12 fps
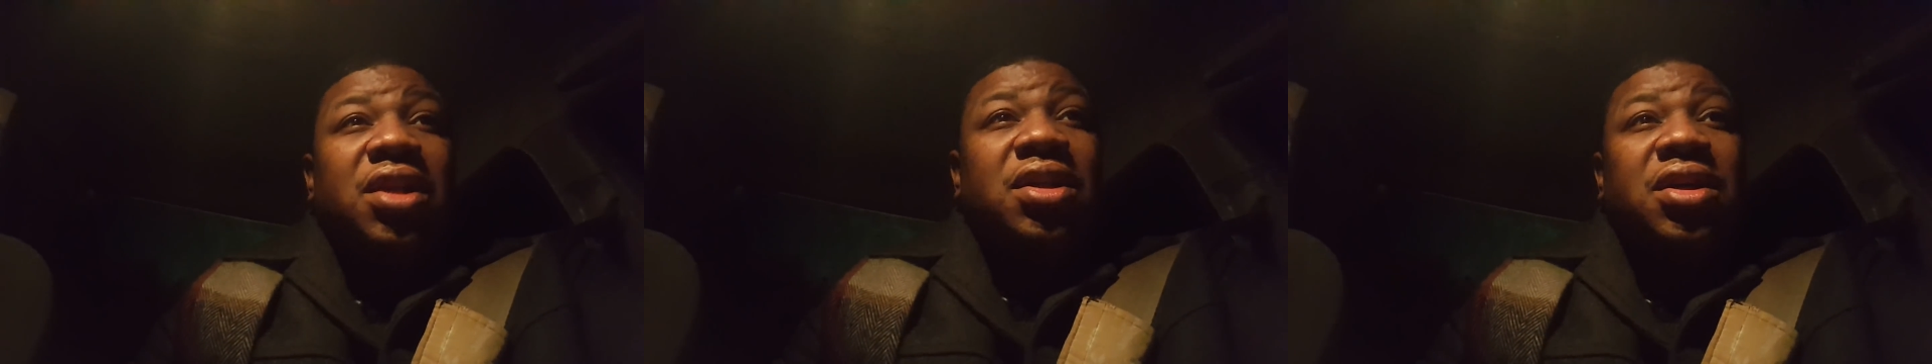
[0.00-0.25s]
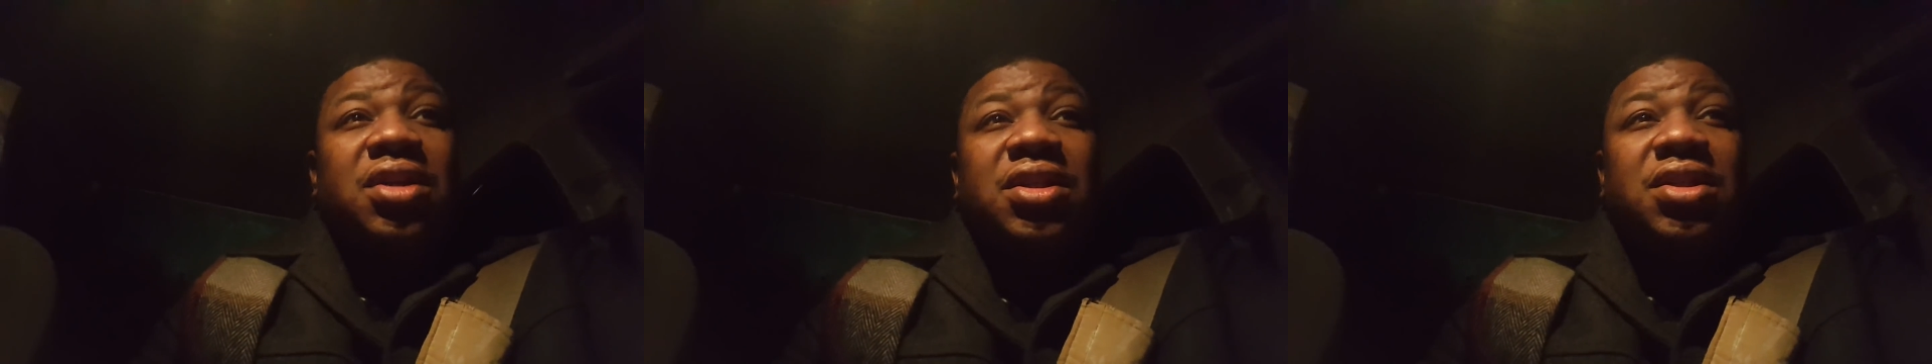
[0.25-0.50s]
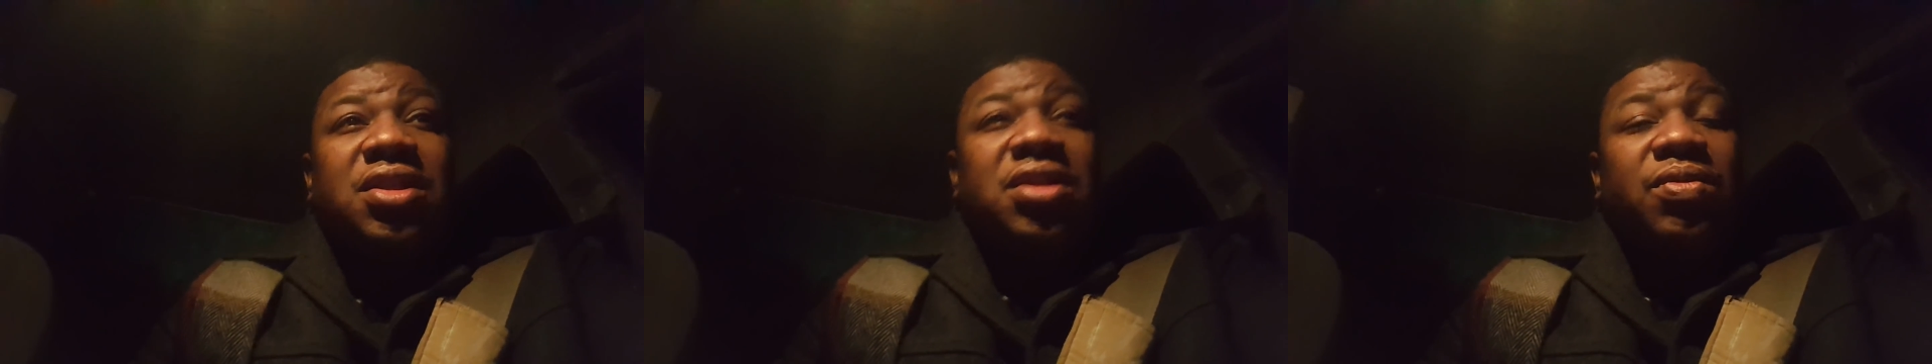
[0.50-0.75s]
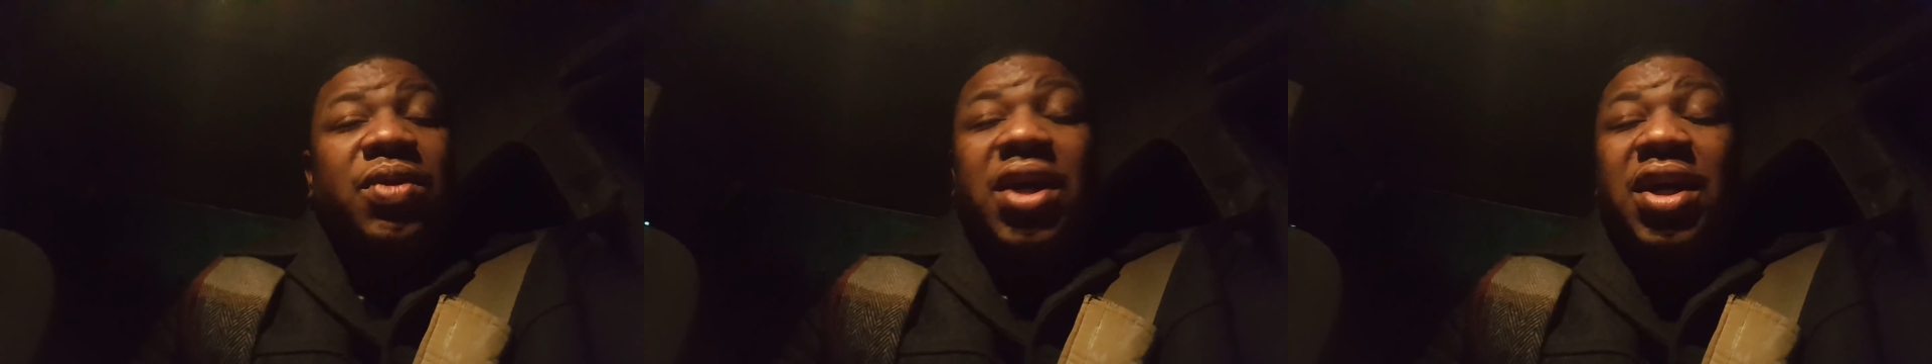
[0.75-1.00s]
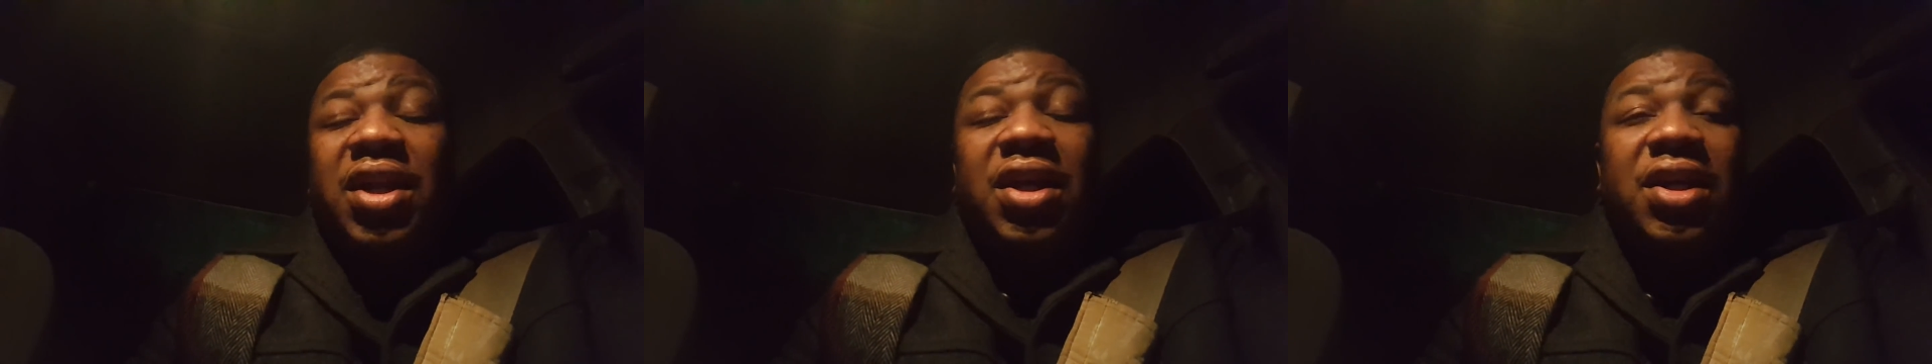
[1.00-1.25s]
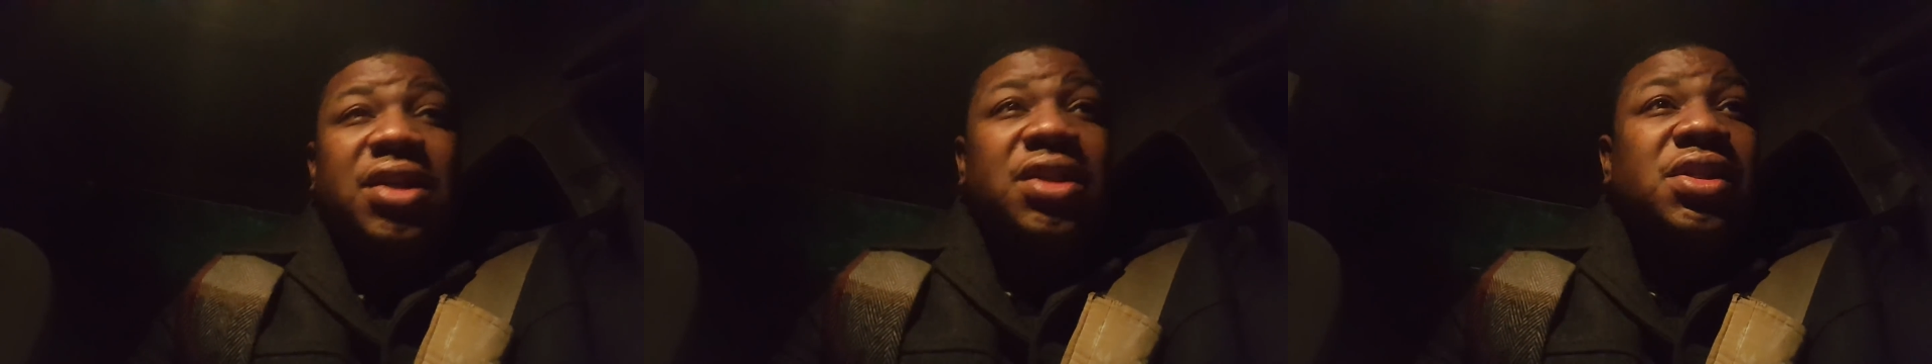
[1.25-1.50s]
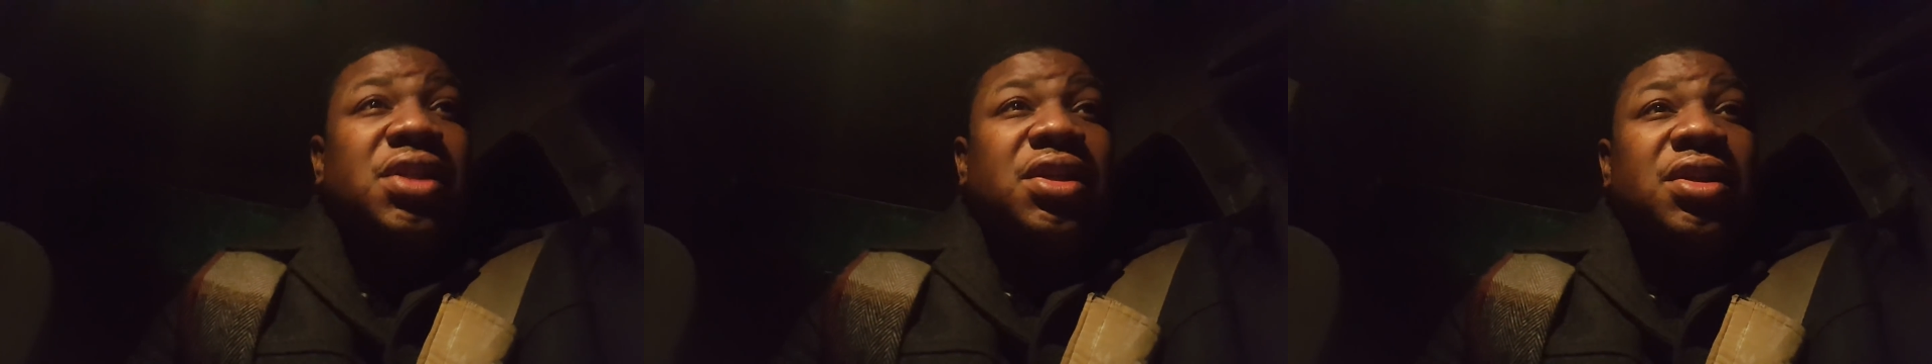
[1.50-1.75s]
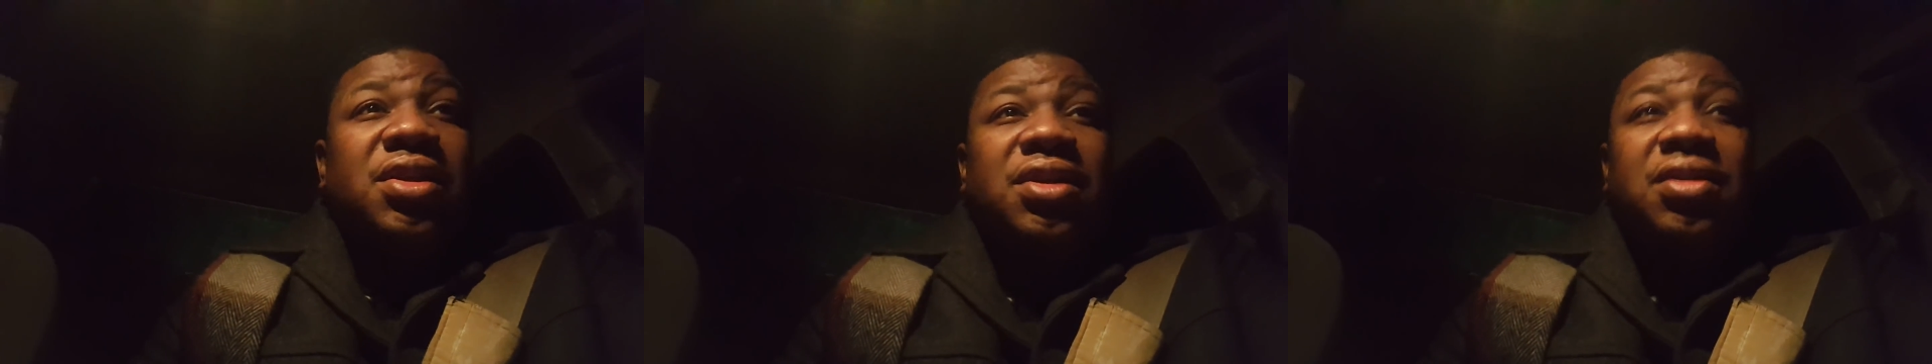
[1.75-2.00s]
look, this is the way it is. And